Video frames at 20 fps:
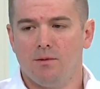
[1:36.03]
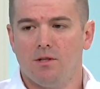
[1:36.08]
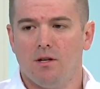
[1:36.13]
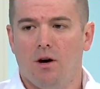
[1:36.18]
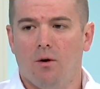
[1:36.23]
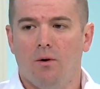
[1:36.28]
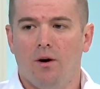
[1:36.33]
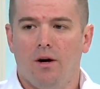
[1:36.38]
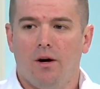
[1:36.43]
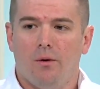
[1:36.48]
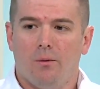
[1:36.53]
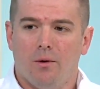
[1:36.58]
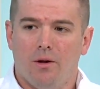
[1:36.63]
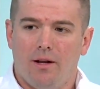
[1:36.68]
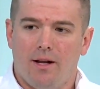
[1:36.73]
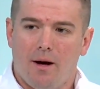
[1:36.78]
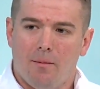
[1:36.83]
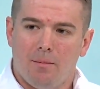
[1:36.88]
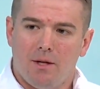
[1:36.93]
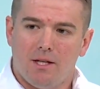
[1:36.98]
So
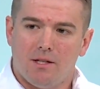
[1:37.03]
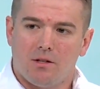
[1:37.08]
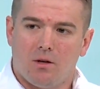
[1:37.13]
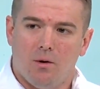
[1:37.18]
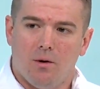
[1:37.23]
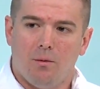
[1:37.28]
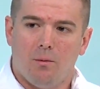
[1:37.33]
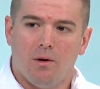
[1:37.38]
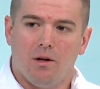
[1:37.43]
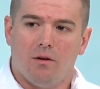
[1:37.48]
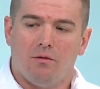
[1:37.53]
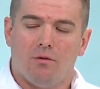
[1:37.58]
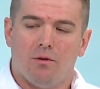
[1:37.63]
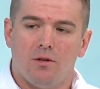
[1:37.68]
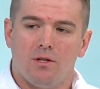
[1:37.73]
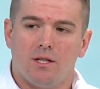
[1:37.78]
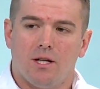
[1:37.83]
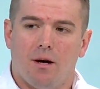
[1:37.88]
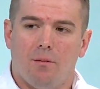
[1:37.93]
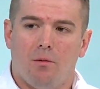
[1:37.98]
whether that means going with our
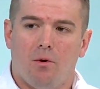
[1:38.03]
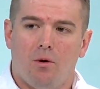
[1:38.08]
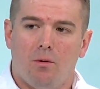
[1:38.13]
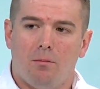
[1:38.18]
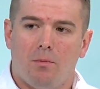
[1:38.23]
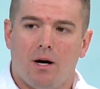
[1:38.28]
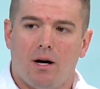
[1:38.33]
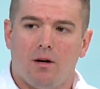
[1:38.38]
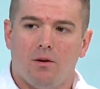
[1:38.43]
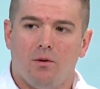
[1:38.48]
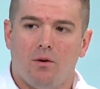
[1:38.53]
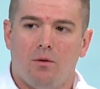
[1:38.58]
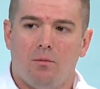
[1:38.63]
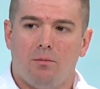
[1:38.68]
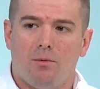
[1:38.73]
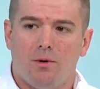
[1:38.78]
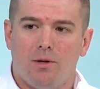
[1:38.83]
first-time homebuyer loan,